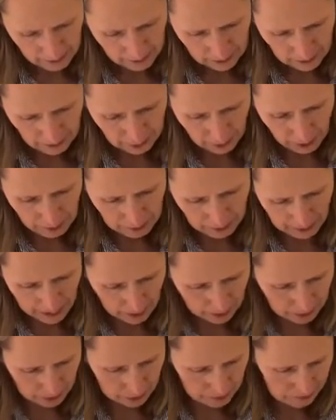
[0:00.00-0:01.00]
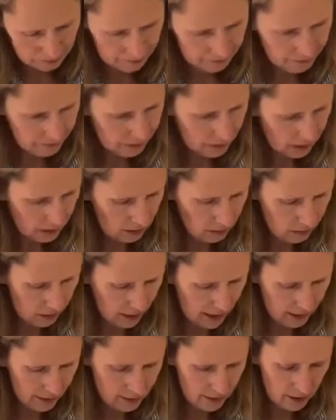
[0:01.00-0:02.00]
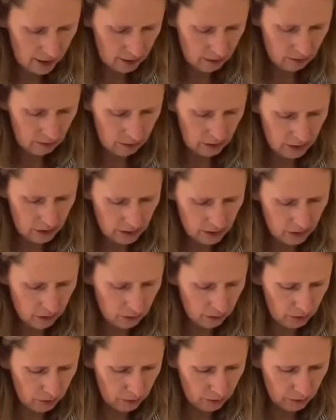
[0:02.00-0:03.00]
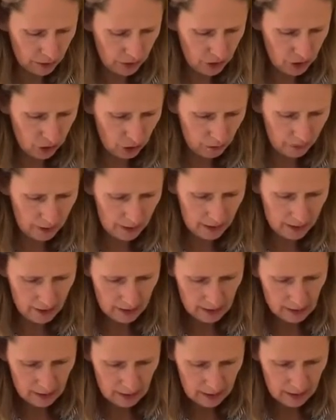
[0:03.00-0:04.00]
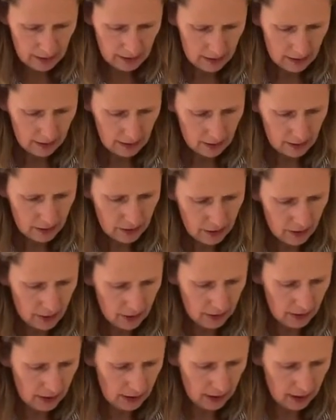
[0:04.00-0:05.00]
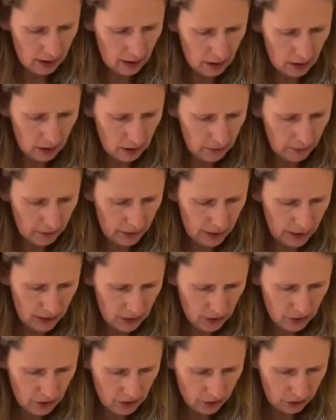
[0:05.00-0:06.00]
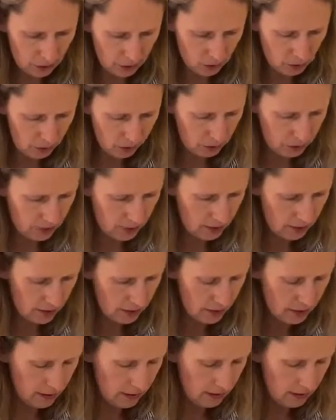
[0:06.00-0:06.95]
Bramley apple. Okay, so we're just going to roughly chop this. So in half each of the quarters,